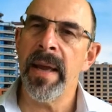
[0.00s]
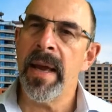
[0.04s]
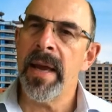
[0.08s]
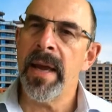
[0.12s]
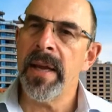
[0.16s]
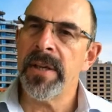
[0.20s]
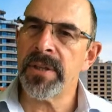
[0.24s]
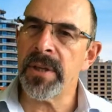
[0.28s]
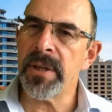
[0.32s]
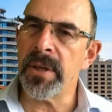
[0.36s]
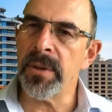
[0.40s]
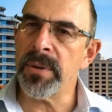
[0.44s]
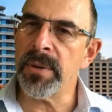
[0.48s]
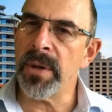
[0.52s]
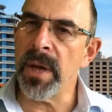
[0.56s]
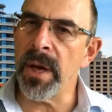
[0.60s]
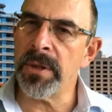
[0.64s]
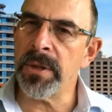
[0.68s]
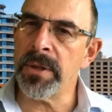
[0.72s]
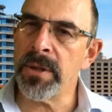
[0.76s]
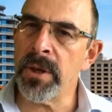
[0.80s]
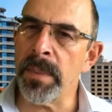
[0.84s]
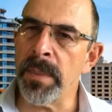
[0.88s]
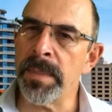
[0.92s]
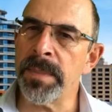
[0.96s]
So
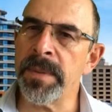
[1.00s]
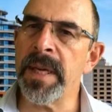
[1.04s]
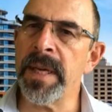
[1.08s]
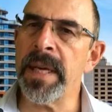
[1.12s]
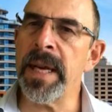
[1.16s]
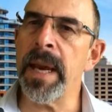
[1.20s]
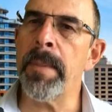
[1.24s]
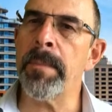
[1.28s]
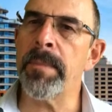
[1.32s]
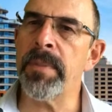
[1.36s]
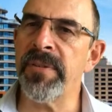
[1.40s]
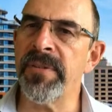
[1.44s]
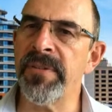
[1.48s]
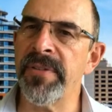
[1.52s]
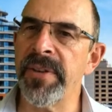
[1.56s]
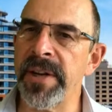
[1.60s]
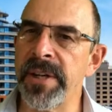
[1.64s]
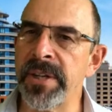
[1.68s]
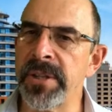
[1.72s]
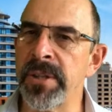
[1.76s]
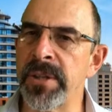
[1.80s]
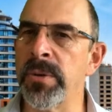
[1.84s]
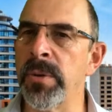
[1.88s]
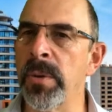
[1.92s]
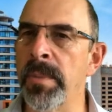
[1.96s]
adopting
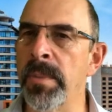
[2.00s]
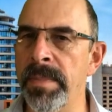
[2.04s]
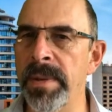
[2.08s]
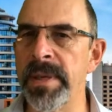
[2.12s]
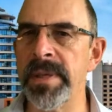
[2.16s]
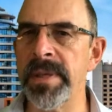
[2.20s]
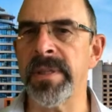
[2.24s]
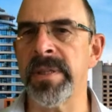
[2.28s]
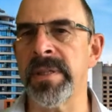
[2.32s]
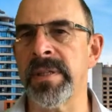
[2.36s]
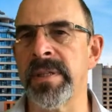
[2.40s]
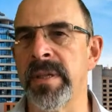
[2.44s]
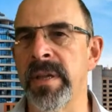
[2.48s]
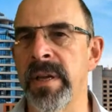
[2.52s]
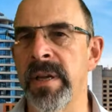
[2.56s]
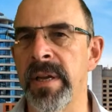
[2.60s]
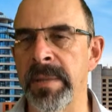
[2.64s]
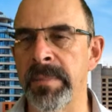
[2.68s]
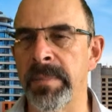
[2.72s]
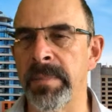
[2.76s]
professional business-like